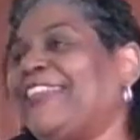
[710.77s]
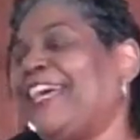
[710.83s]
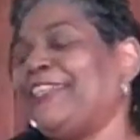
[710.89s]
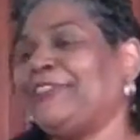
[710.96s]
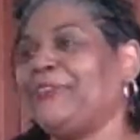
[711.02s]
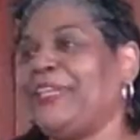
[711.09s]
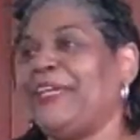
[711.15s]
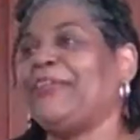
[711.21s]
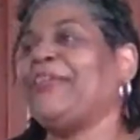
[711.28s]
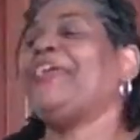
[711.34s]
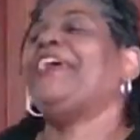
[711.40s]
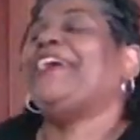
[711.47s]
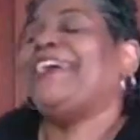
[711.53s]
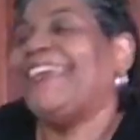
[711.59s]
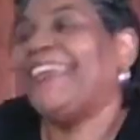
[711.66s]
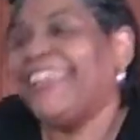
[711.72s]
that. I do that.
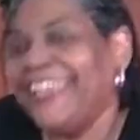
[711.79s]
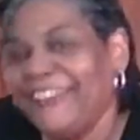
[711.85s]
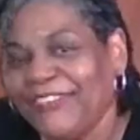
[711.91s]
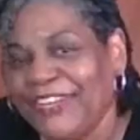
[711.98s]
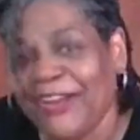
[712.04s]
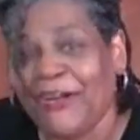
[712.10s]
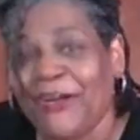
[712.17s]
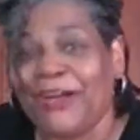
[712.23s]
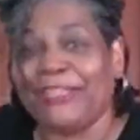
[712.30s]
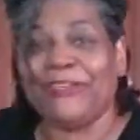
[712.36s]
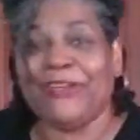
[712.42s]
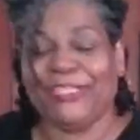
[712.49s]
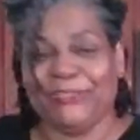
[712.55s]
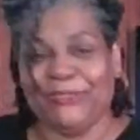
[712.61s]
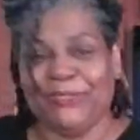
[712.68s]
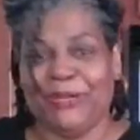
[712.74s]
You know, I know
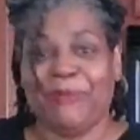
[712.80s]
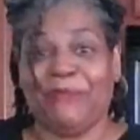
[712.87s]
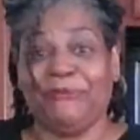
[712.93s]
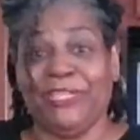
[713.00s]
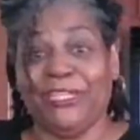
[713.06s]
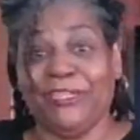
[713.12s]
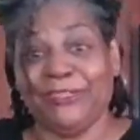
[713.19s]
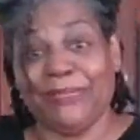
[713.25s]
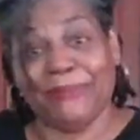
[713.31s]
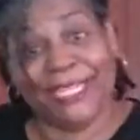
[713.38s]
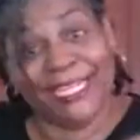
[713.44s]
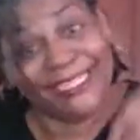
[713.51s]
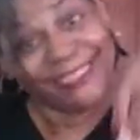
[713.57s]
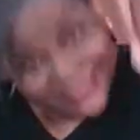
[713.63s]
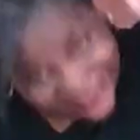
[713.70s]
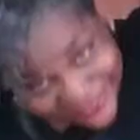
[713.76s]
I do it on my videos. I'll be
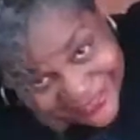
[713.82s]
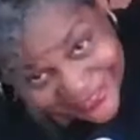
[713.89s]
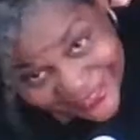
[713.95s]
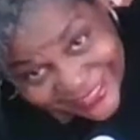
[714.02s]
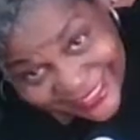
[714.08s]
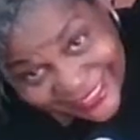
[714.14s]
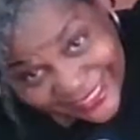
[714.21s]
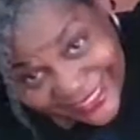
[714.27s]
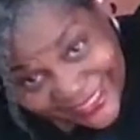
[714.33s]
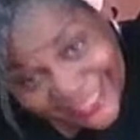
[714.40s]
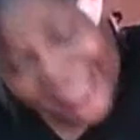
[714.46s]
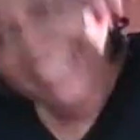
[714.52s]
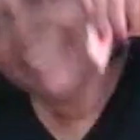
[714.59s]
like, see?